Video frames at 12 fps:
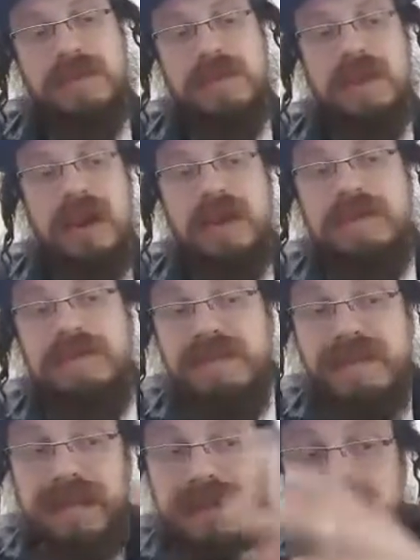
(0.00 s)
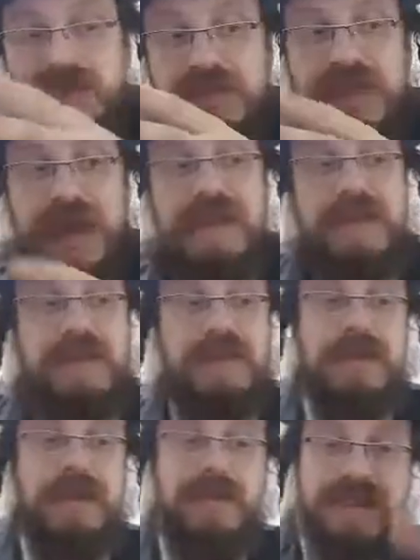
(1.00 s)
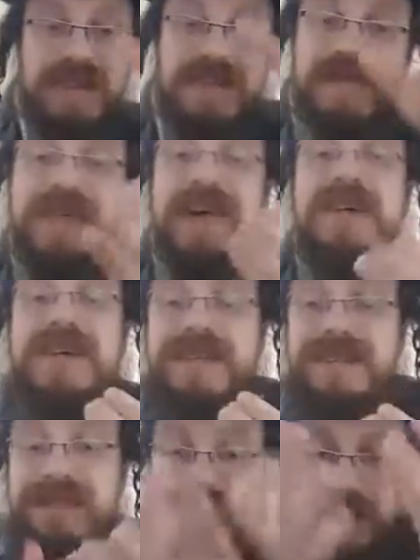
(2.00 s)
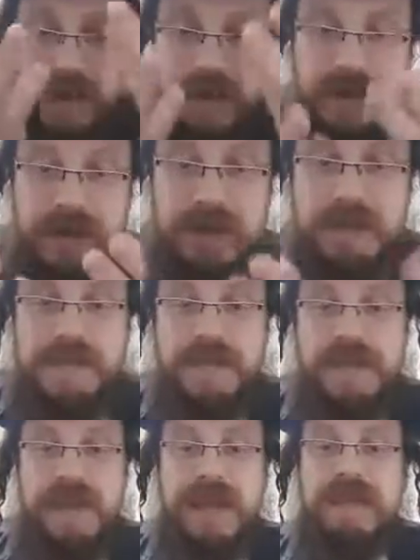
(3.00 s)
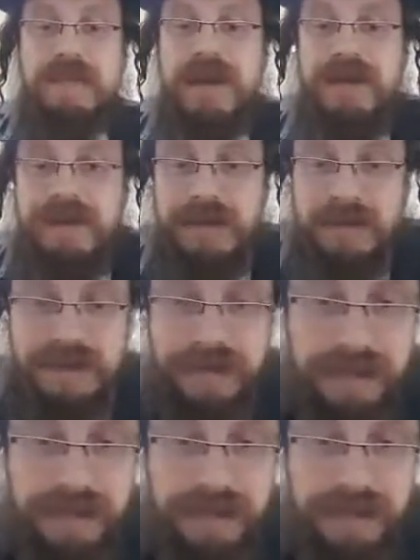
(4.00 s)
love and strength, with tiferes in the middle,